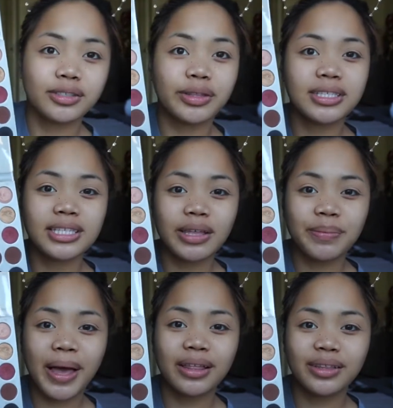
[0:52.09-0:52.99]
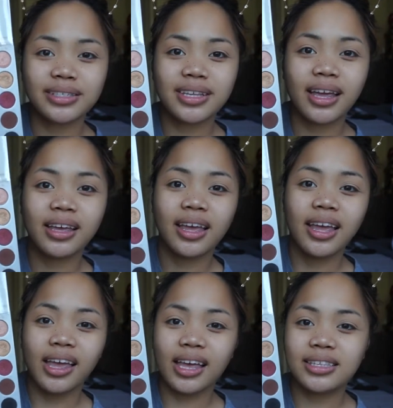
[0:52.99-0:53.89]
So this is how the palette looks like.
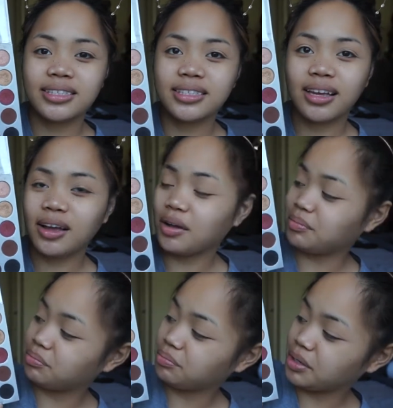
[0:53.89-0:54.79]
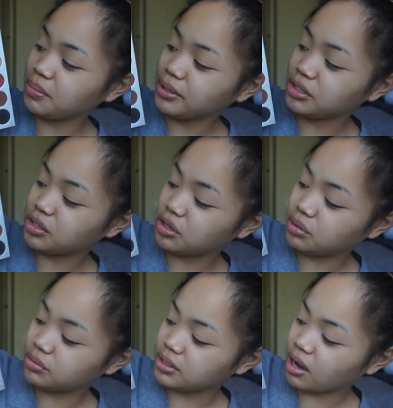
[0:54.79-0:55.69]
It's pretty much
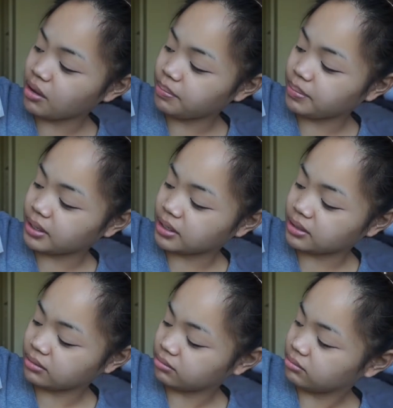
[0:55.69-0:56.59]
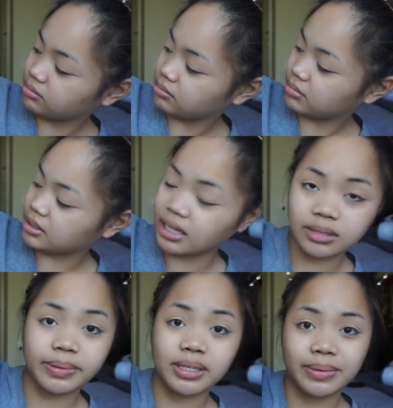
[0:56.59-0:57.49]
used up, but
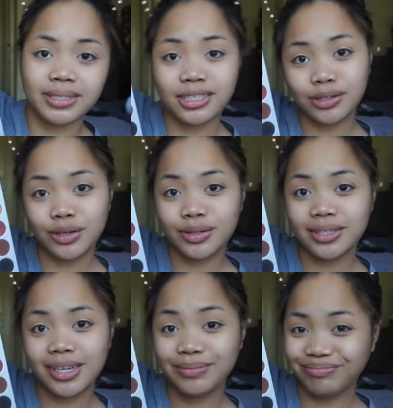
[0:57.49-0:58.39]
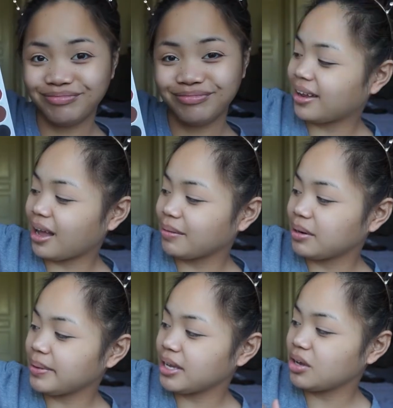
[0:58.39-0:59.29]
that's because my sister uses it. I'm going
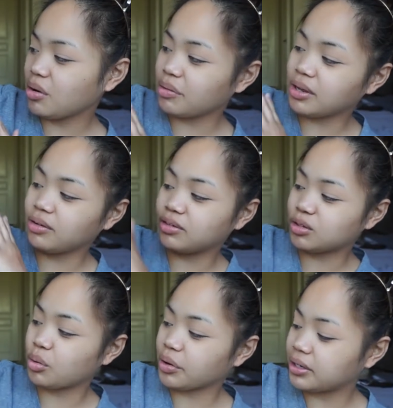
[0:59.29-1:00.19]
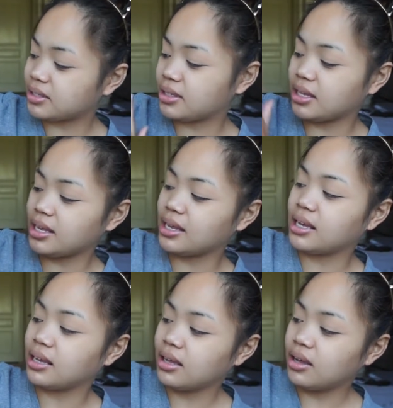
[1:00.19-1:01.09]
to be going towards
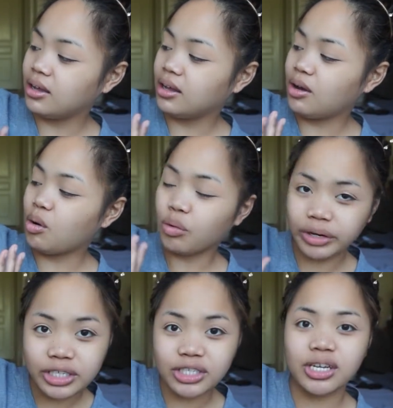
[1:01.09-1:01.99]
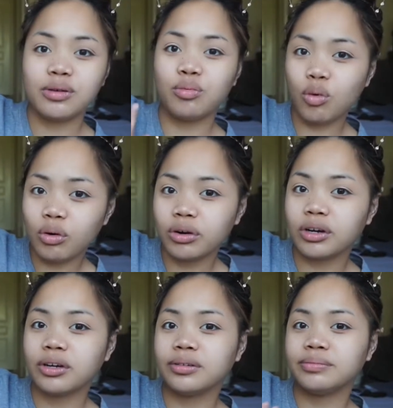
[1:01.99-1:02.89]
the orangey
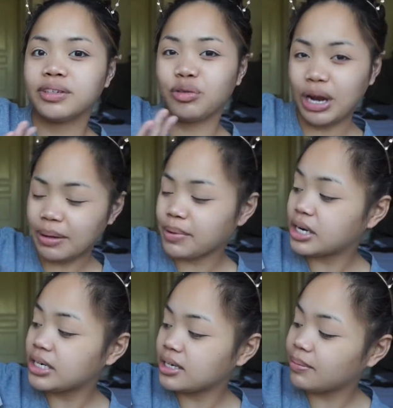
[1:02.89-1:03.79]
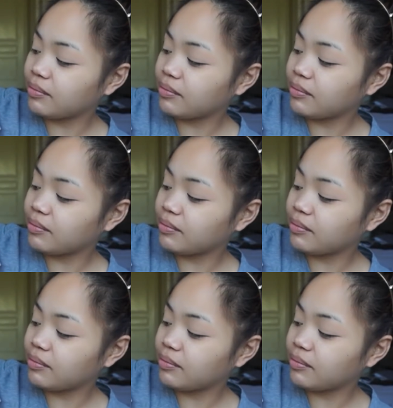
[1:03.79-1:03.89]
warm cranberry type